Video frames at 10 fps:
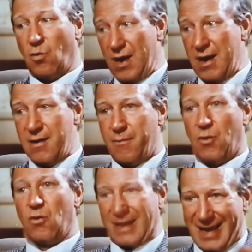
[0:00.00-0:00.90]
winning the
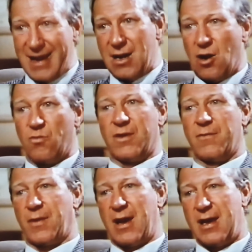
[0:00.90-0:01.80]
ball, getting on
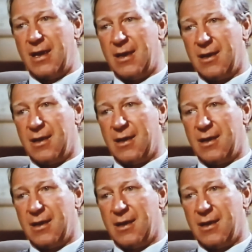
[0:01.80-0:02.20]
with the play.